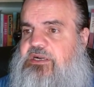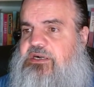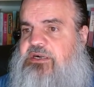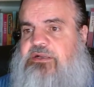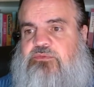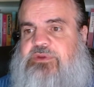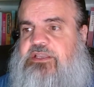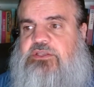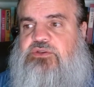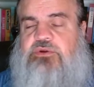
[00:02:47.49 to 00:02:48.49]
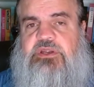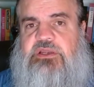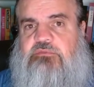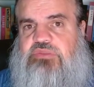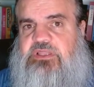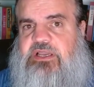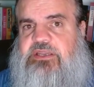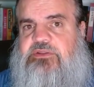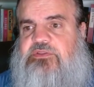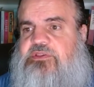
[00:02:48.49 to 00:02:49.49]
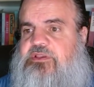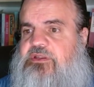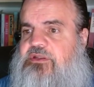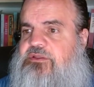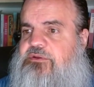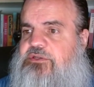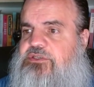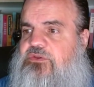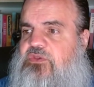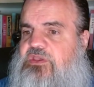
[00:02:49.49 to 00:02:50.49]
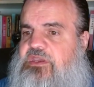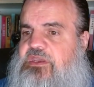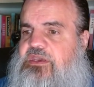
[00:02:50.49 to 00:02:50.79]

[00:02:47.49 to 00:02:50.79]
on uh, regulatory compliance and other issues.